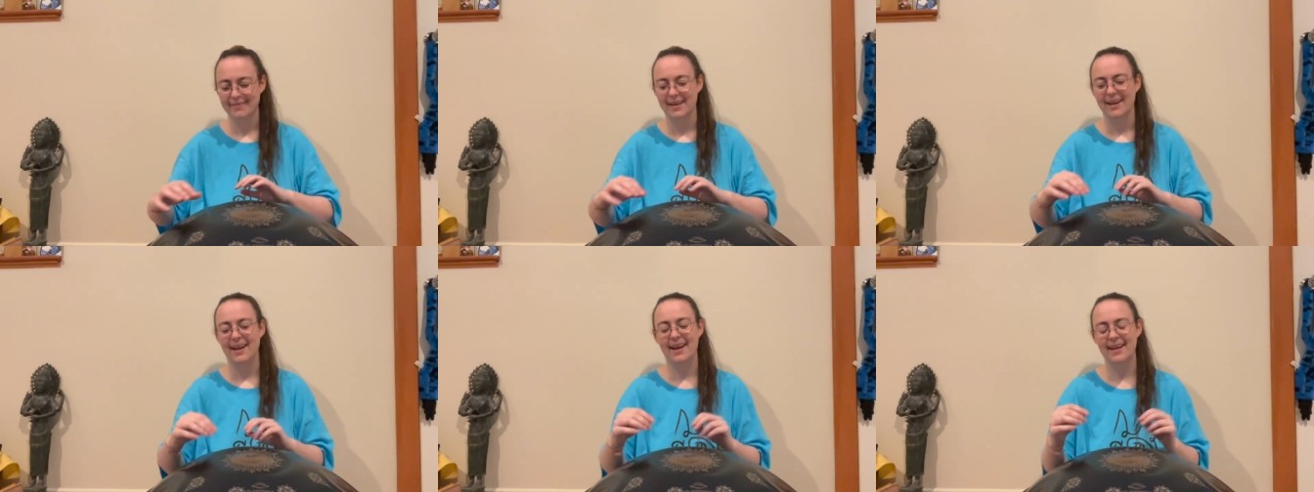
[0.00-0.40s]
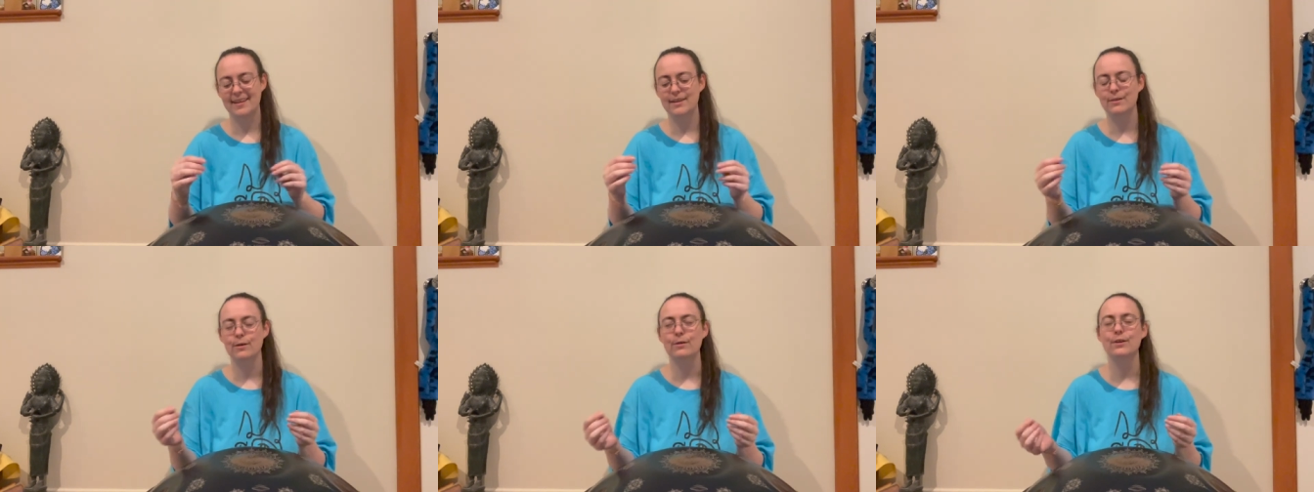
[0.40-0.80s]
and
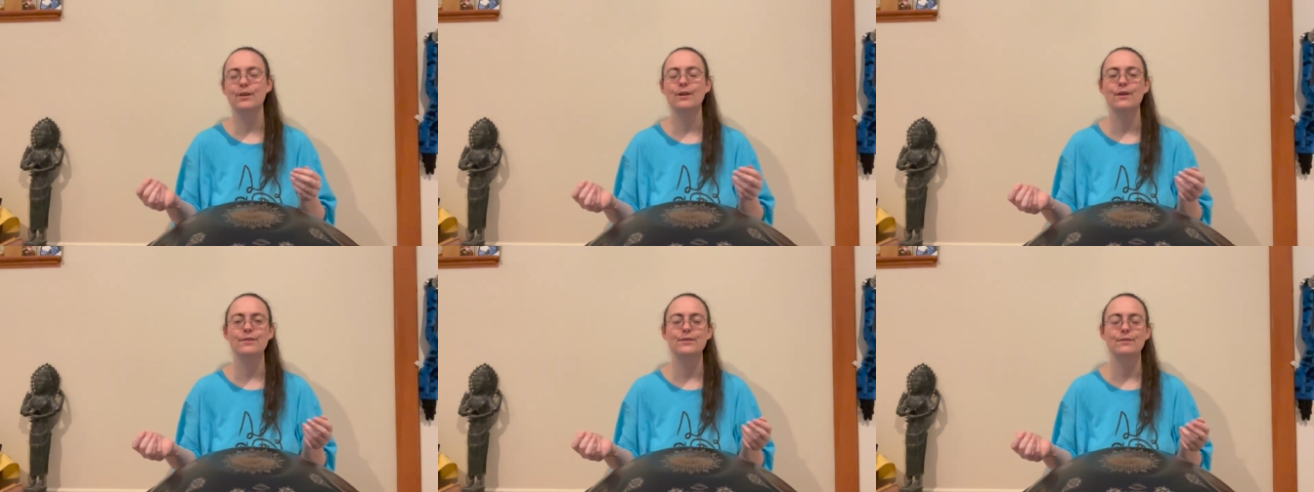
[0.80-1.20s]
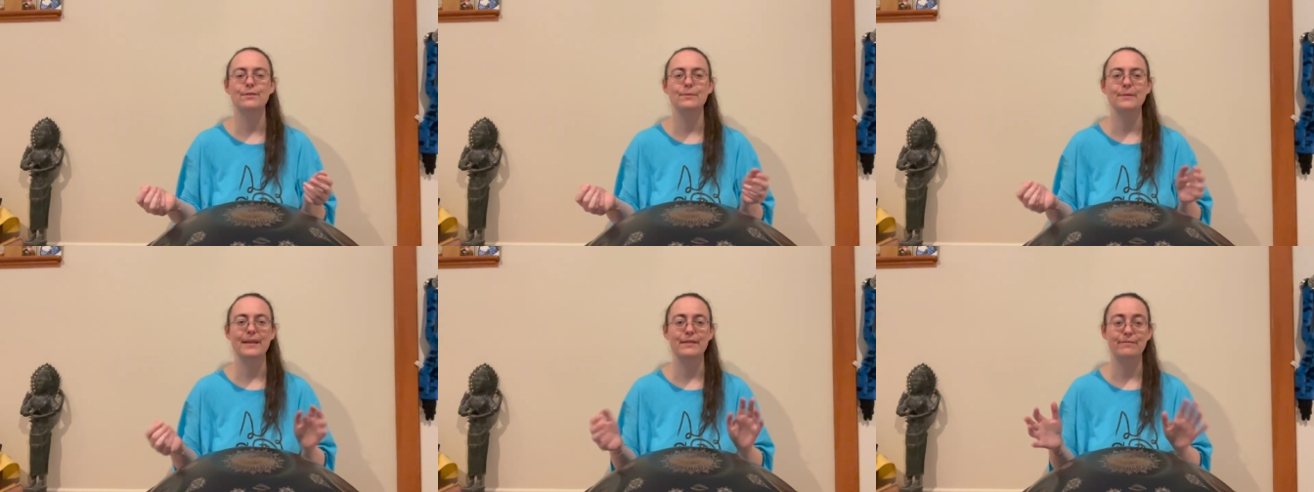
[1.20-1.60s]
you know, you can also
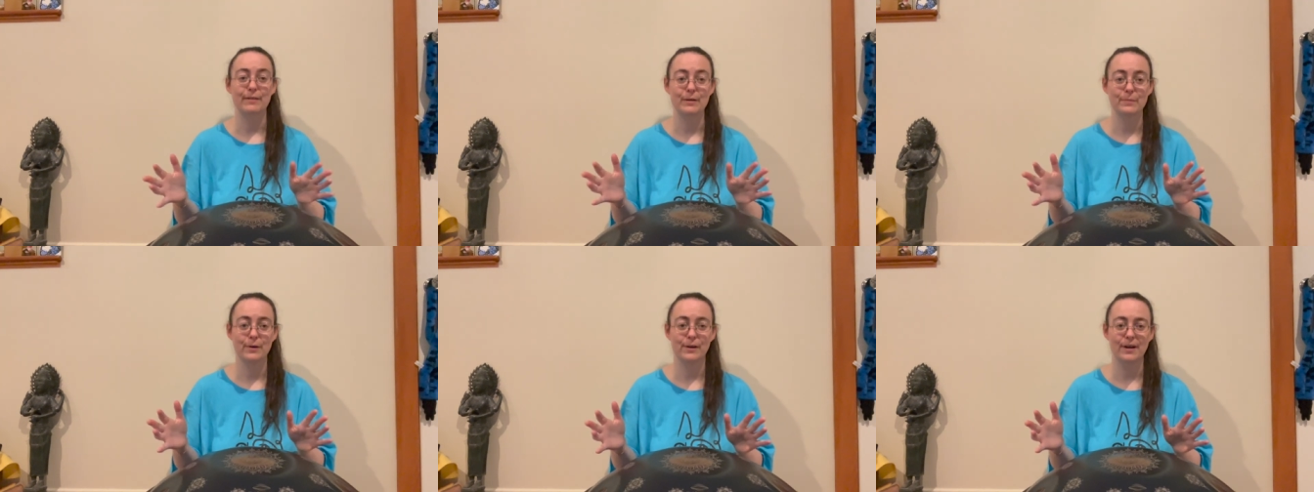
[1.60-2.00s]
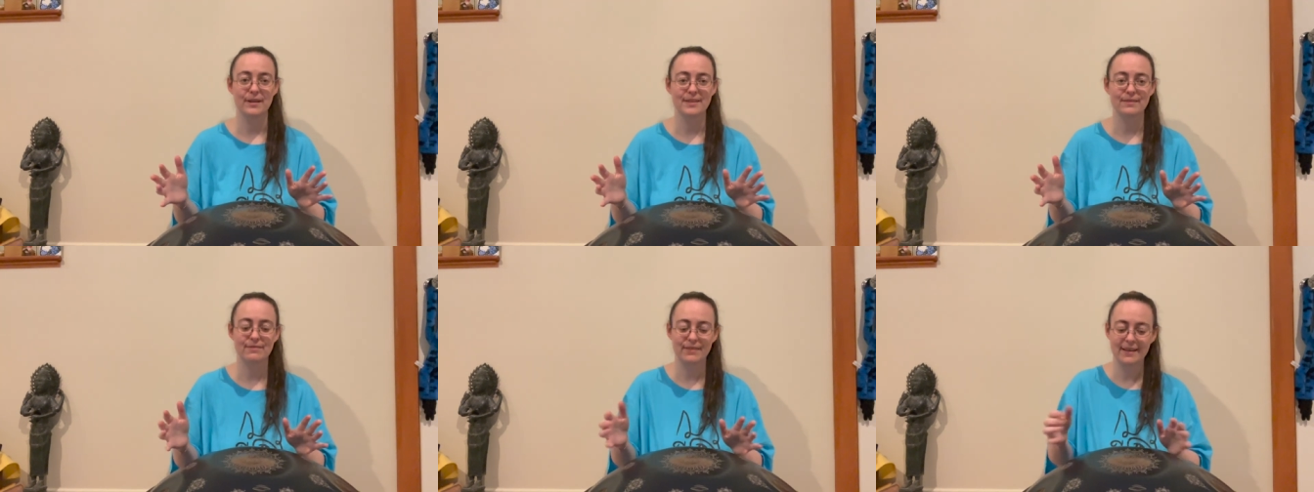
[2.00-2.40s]
do like fun
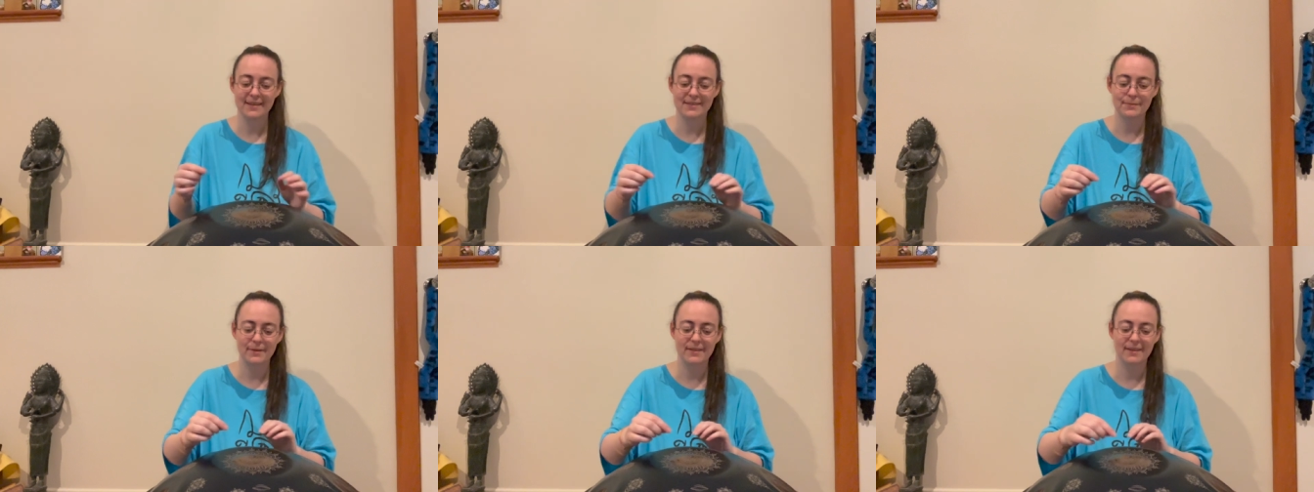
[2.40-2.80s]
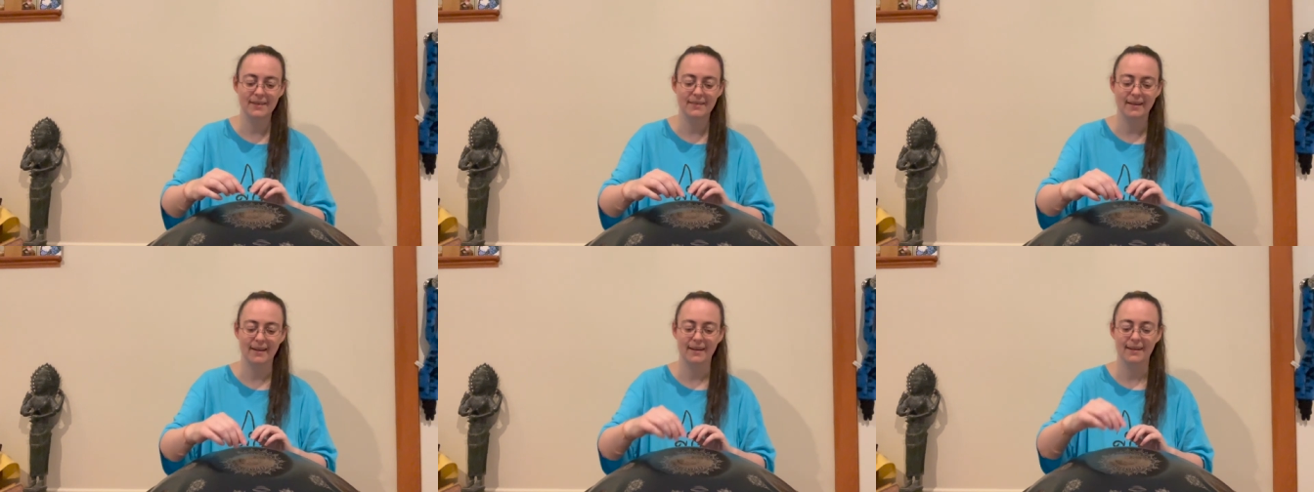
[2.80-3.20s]
percussive things with it,
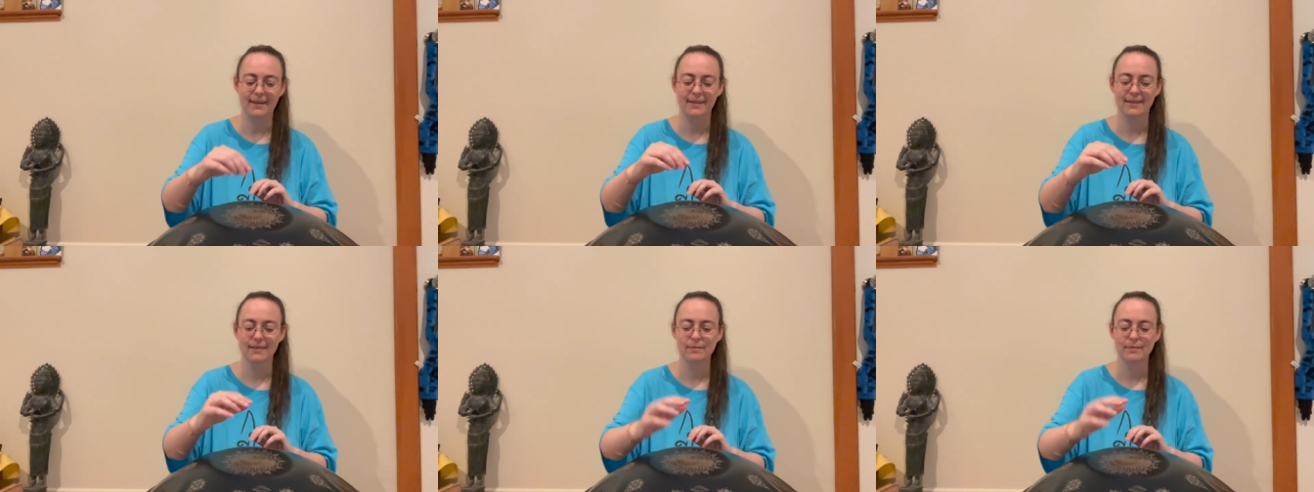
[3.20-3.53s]
like